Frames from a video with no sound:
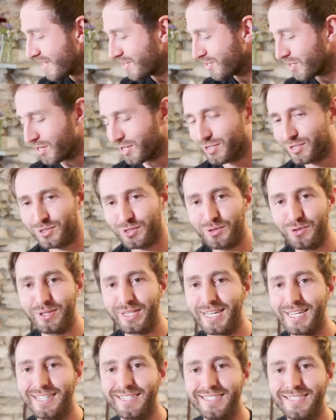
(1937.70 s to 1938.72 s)
just saw
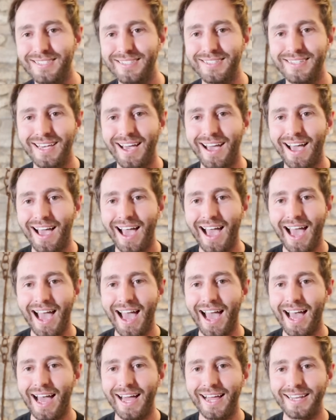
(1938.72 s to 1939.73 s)
this
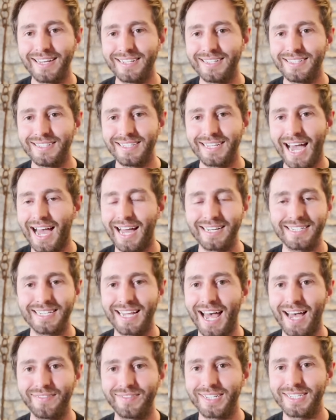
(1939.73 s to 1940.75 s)
and had to
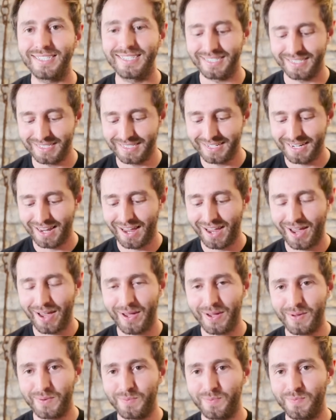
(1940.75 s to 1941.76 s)
have it.
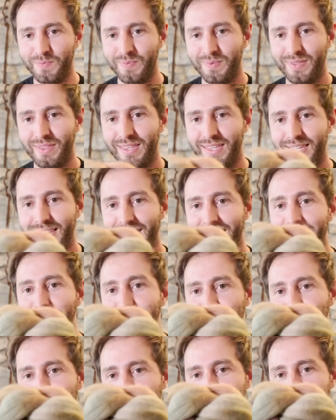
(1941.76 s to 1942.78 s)

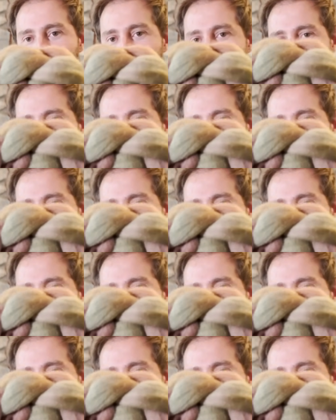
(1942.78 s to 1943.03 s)
It's fibre.